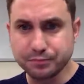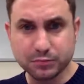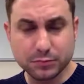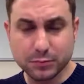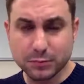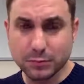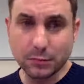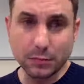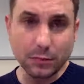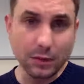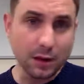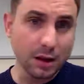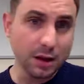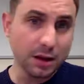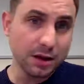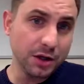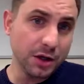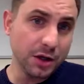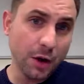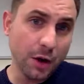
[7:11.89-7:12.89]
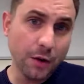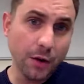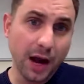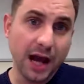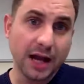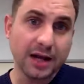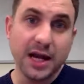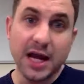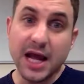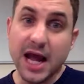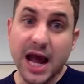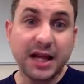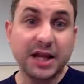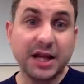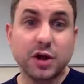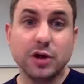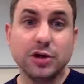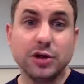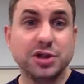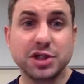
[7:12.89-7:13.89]
mm you know and and
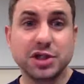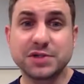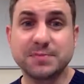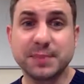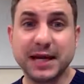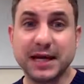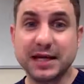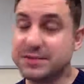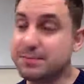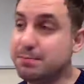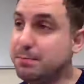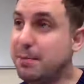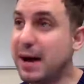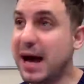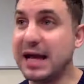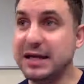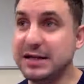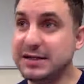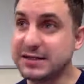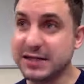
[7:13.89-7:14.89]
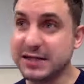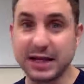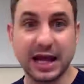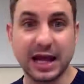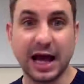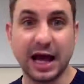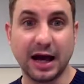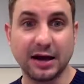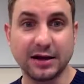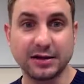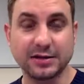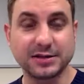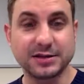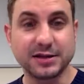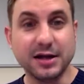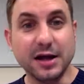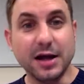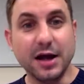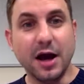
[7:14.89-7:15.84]
it could just be as basic as